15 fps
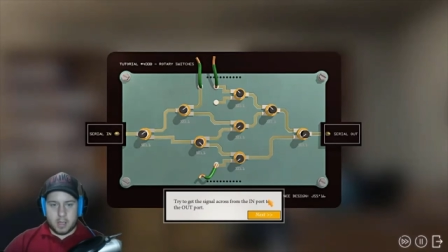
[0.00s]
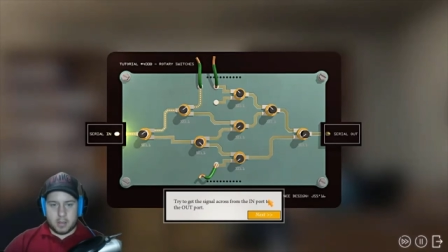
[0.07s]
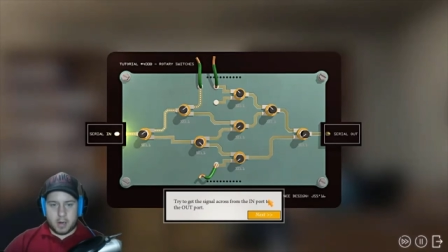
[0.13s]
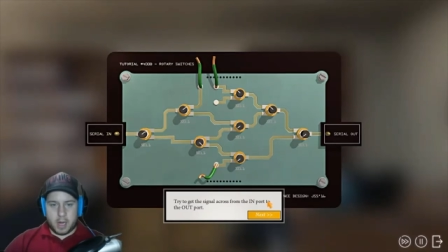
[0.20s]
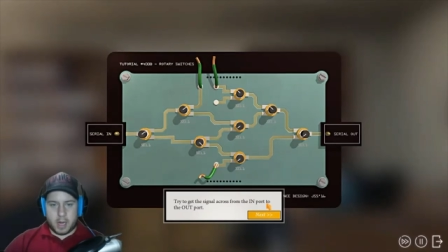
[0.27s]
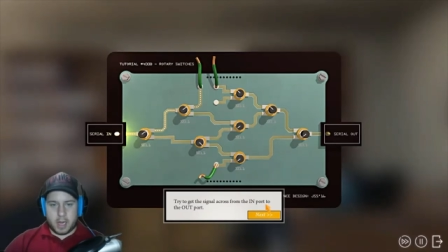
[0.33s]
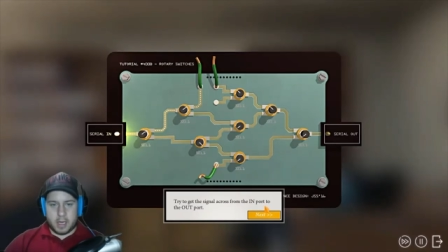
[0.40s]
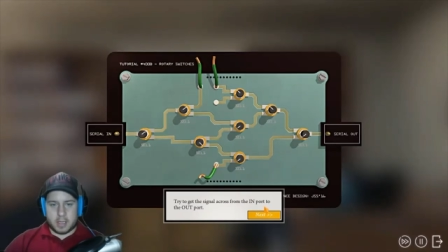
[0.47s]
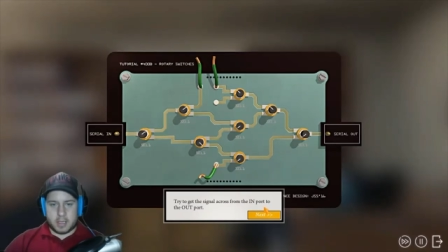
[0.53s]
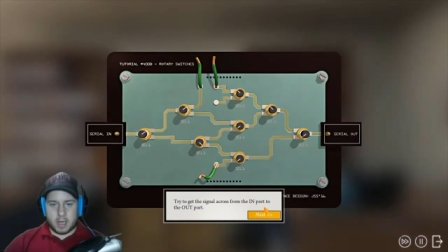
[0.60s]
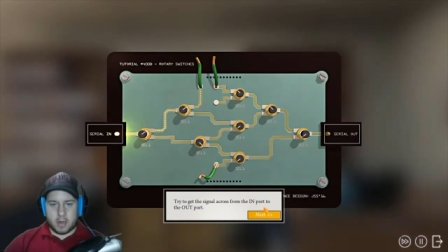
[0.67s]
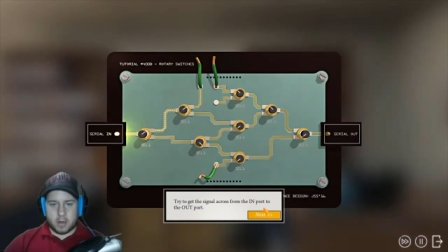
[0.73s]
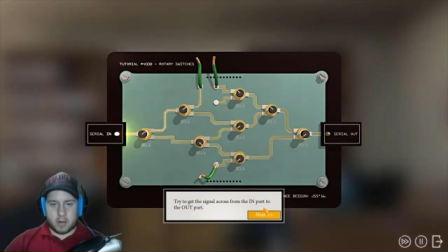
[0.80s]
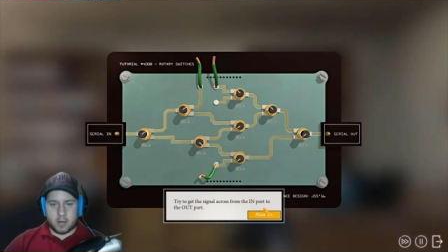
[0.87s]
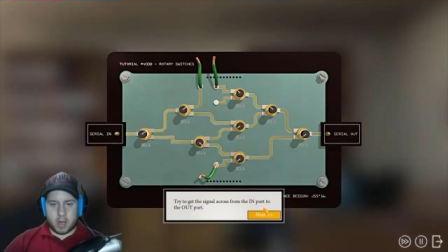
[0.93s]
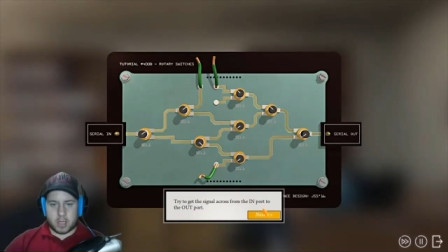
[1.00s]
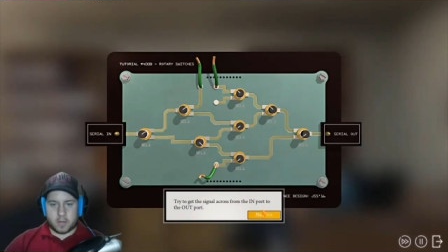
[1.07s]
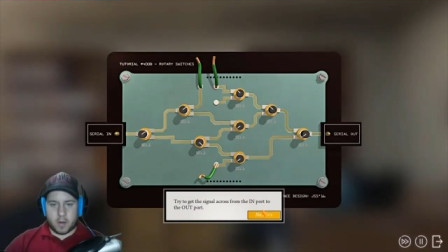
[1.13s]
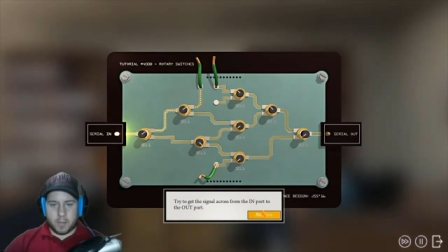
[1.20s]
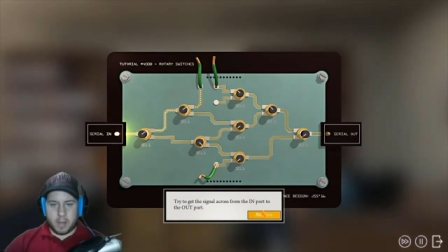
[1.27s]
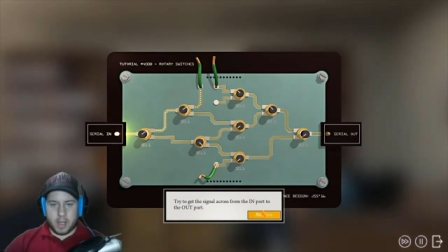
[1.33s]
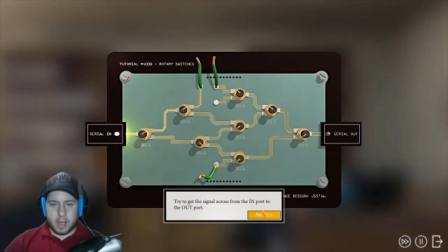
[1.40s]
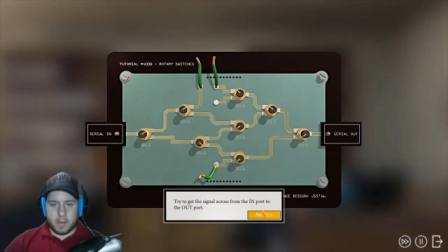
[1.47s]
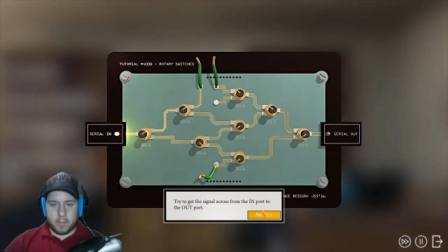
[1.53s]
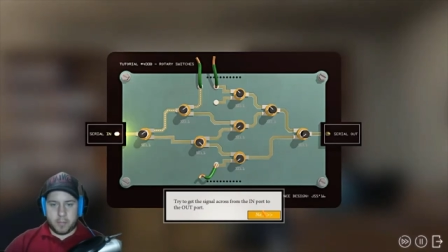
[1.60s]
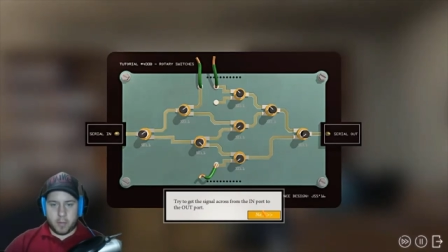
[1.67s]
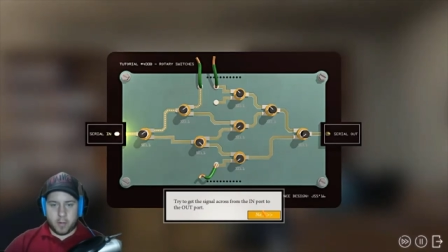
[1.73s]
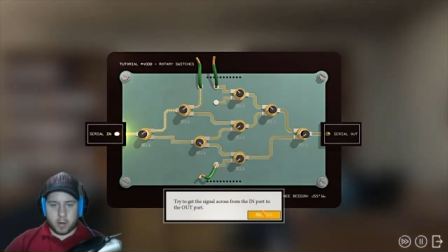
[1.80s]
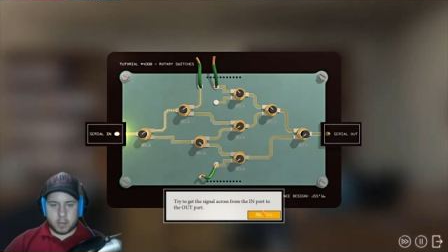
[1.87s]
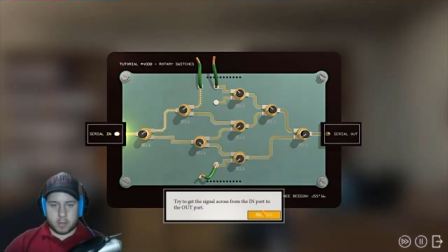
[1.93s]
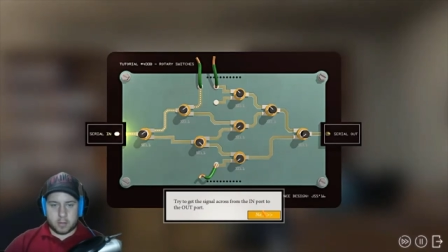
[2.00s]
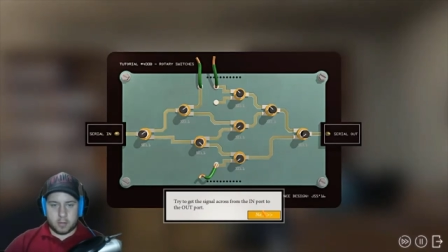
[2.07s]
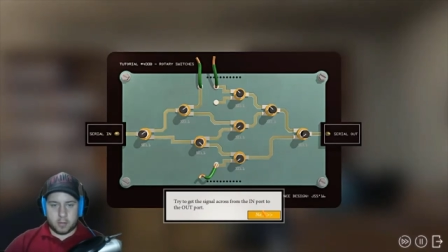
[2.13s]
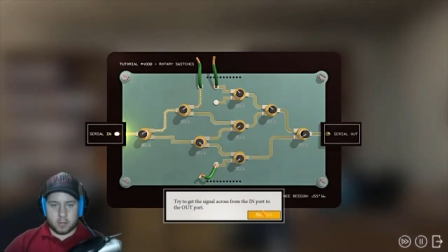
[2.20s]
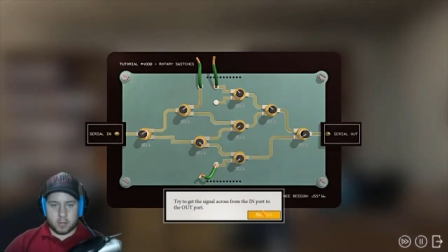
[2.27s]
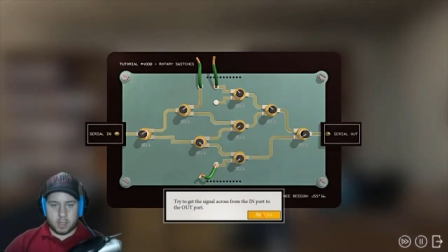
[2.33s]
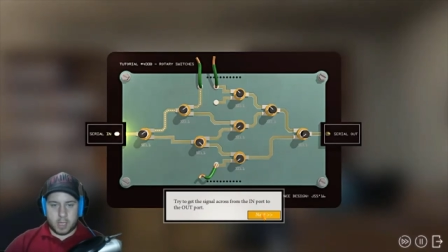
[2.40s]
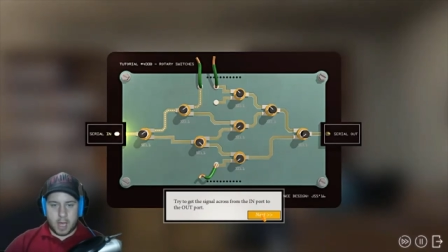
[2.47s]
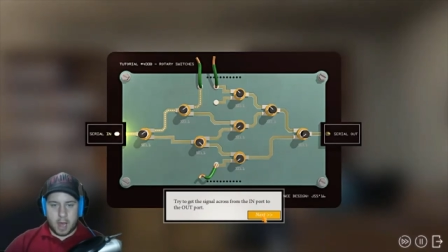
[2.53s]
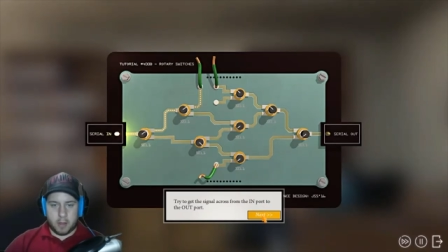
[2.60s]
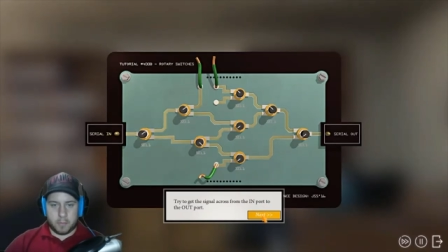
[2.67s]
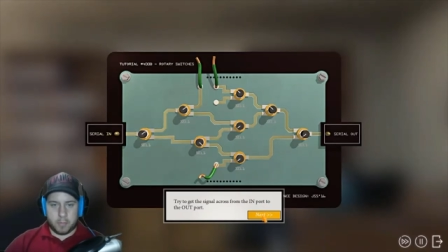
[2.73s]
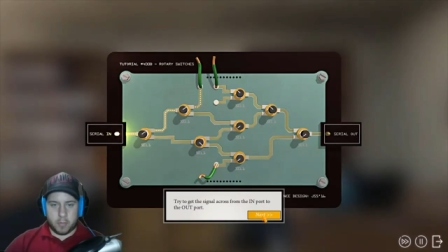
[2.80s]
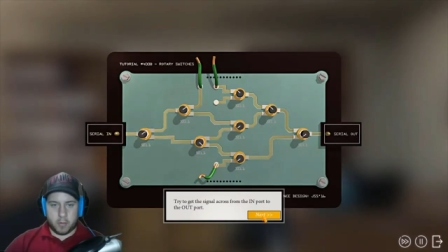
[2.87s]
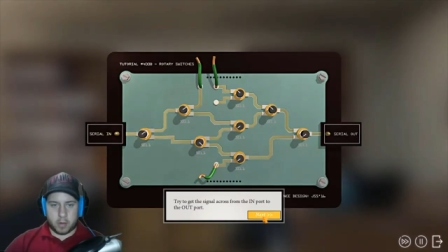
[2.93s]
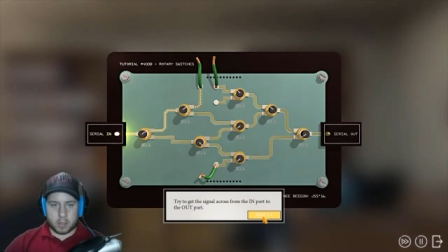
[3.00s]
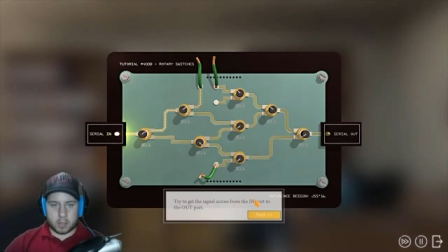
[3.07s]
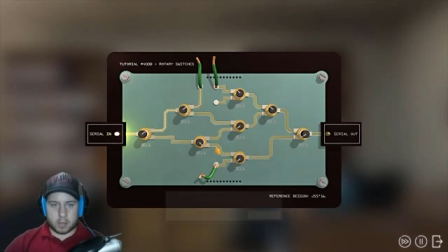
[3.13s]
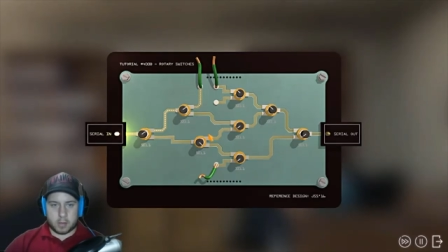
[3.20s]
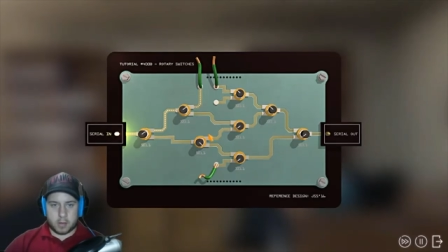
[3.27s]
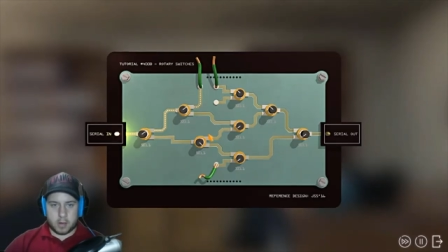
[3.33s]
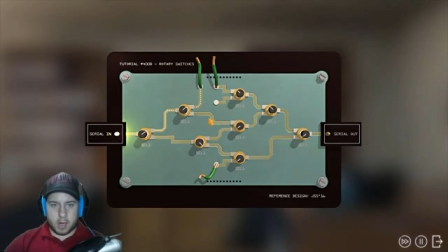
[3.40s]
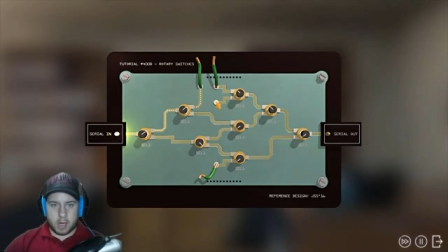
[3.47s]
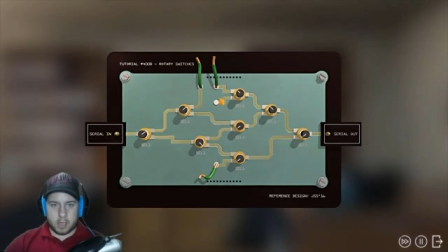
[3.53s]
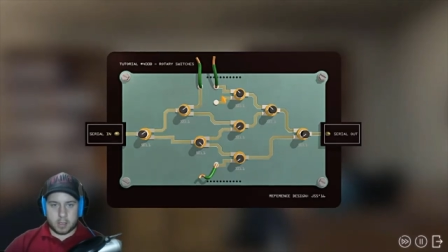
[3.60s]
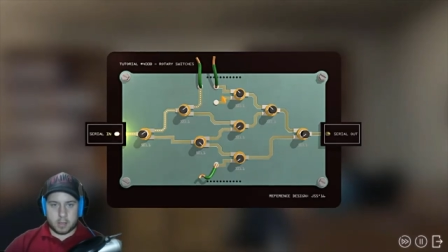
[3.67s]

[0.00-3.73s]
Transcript: Try to get the signal across from in port to the out port. All right.